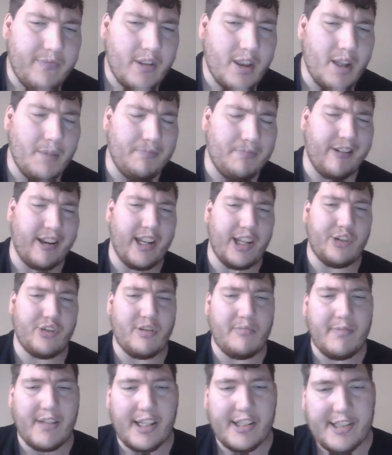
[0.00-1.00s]
the
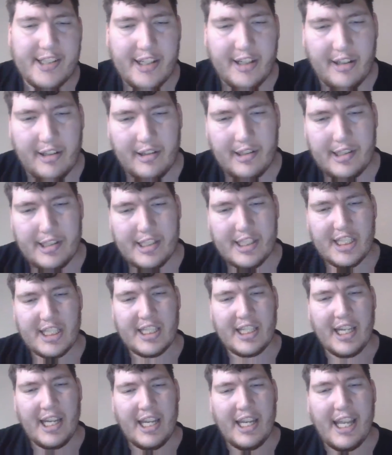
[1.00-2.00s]
Preantrum
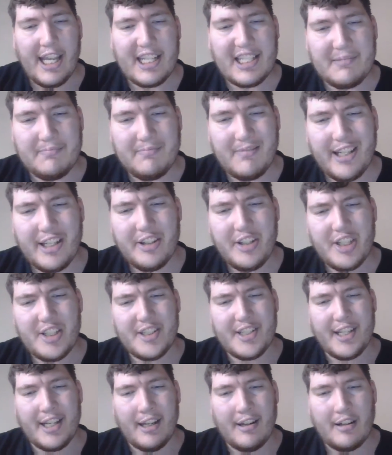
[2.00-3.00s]
Nancikolus explained to
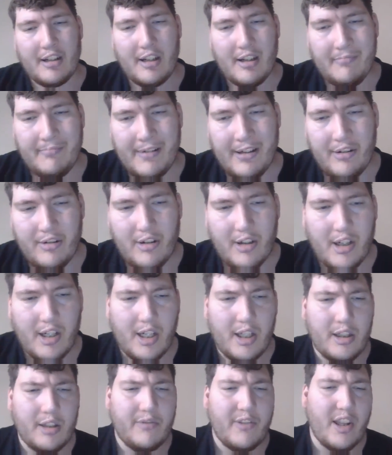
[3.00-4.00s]
Zach about
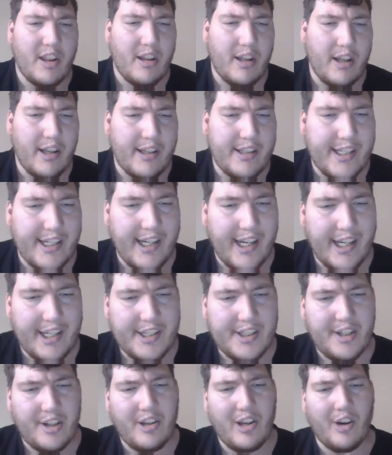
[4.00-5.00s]
all of the things he
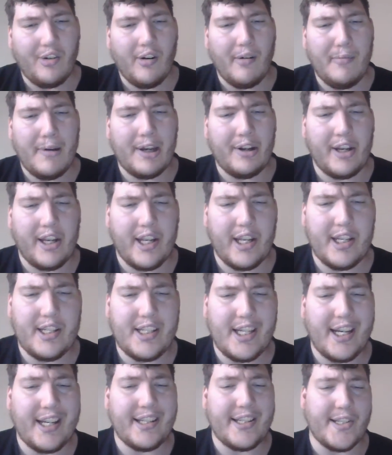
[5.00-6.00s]
needs to know about his
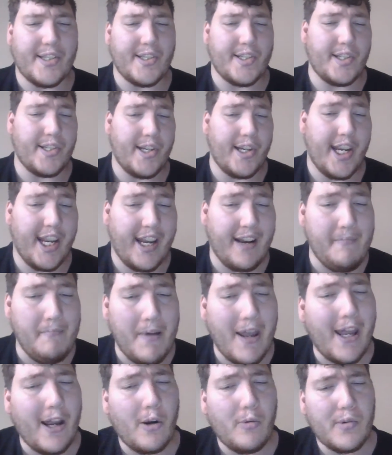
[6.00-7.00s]
identity and
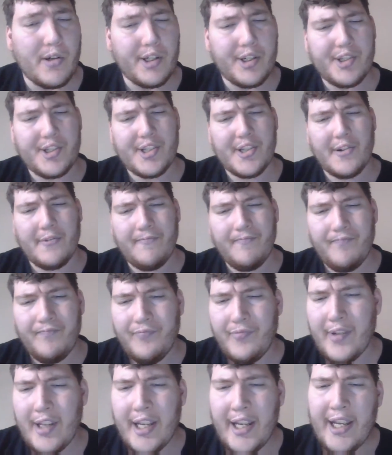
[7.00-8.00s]
powers.
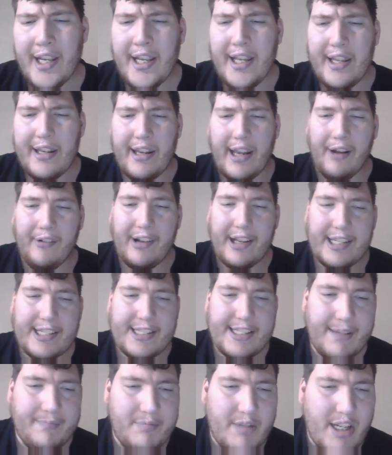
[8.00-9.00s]
Now
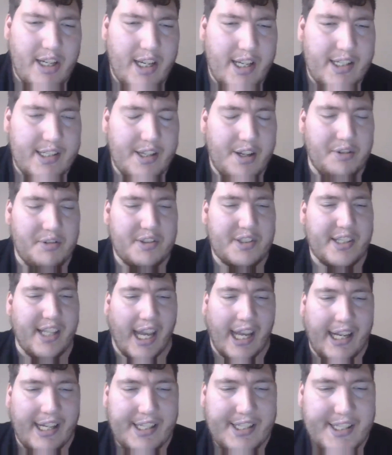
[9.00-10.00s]
accepting his new
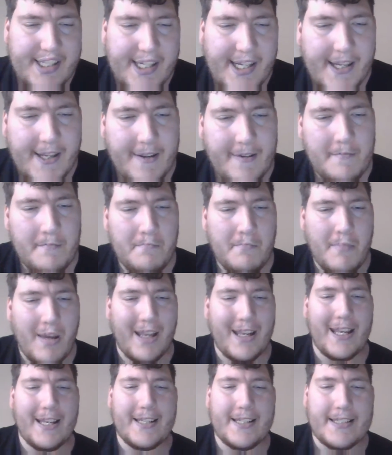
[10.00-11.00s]
status,
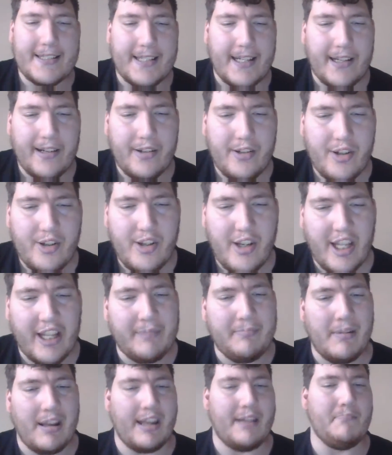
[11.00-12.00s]
Peggy decided to
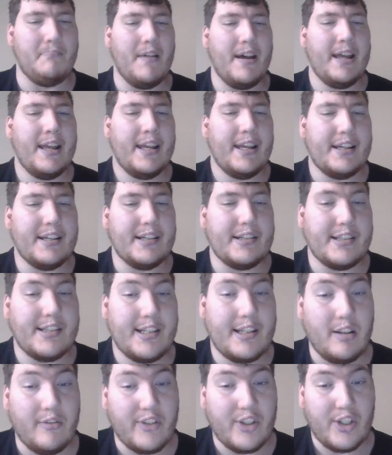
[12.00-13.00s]
name him
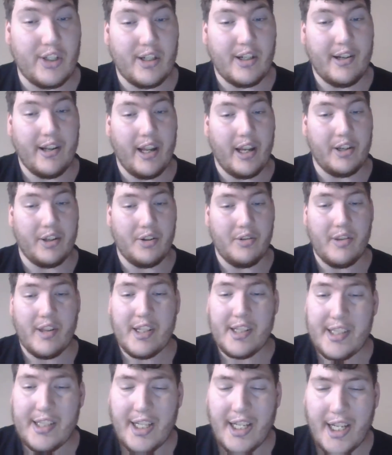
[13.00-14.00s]
Zilvurr, and to
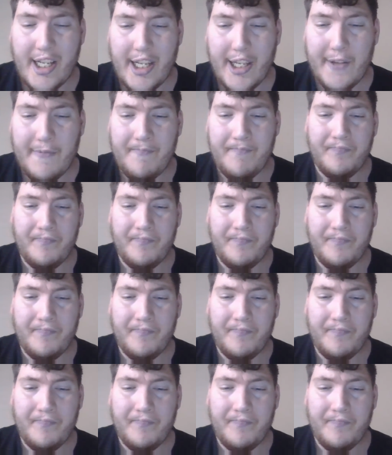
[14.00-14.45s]
this day,